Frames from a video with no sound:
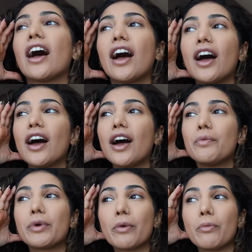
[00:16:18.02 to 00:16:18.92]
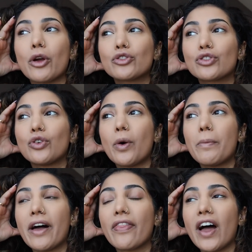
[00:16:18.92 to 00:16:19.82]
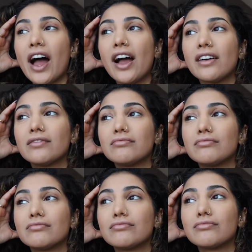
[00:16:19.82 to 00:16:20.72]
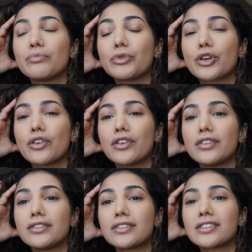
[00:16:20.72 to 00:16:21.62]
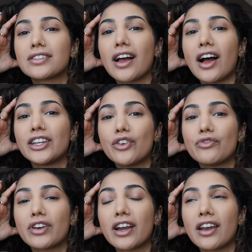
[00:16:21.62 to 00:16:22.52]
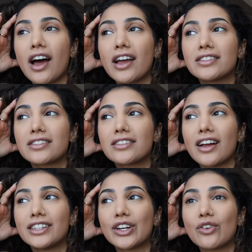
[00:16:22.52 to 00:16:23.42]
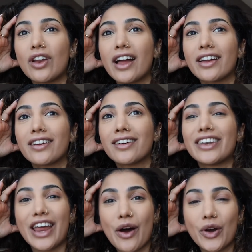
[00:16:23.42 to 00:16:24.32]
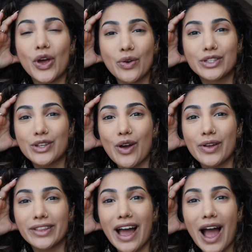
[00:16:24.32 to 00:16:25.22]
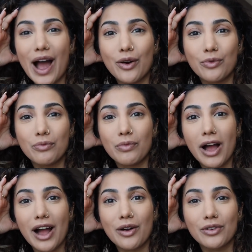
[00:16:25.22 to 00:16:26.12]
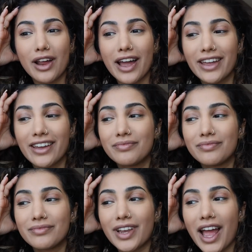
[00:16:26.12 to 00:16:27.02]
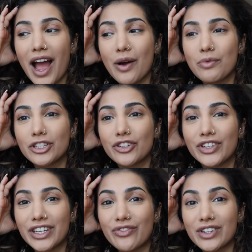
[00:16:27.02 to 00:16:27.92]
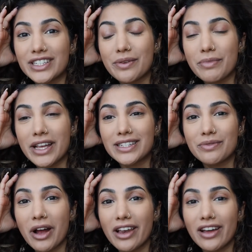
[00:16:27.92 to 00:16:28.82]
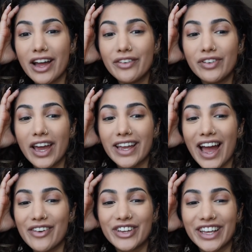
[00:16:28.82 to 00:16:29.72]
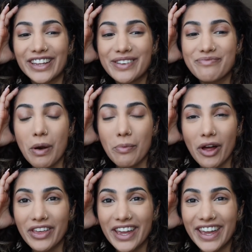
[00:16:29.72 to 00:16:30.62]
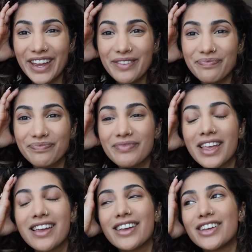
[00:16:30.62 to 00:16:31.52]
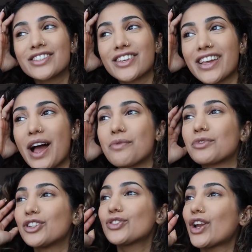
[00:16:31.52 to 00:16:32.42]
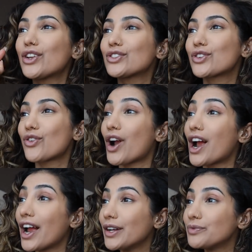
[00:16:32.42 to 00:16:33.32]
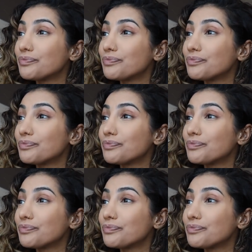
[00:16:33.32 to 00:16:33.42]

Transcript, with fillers: a bit emotional about that, because I don't realise until like now I know he's going, that how much of a difference it makes in my life, like having my brother here. So yeah, I'm gonna try not to cry,